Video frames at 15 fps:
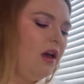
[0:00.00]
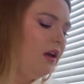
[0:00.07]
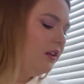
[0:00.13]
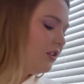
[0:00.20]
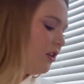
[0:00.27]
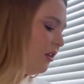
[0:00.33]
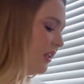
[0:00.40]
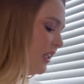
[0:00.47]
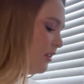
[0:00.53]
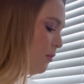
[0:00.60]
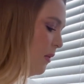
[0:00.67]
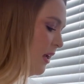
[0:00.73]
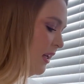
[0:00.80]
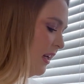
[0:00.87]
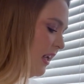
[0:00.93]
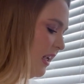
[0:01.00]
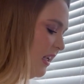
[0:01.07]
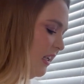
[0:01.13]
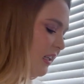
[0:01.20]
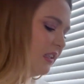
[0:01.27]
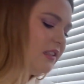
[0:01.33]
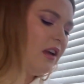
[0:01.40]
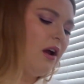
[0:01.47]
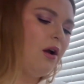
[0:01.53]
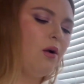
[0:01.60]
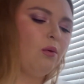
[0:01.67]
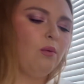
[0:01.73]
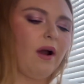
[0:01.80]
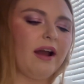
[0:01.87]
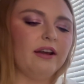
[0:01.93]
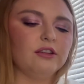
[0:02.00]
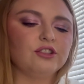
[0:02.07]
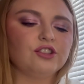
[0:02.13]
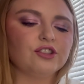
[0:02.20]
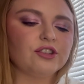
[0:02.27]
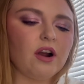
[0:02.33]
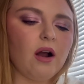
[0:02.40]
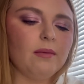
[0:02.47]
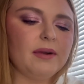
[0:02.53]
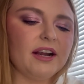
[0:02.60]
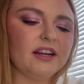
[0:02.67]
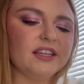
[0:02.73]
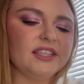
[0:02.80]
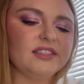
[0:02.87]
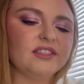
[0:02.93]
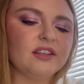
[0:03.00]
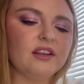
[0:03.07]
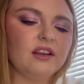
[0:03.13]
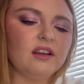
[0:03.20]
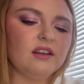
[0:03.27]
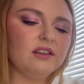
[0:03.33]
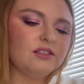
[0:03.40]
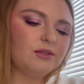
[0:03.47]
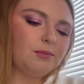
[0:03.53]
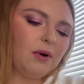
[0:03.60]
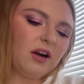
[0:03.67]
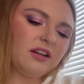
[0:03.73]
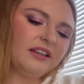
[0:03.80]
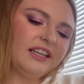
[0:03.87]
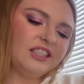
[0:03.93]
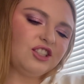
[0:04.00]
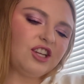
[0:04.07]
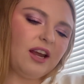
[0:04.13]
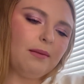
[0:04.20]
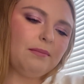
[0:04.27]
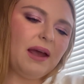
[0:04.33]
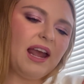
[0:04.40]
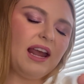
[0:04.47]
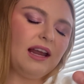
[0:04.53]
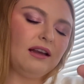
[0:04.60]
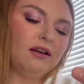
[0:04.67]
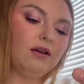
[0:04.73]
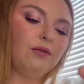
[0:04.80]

So this one is Wild Strawberries, Sparkling Champagne,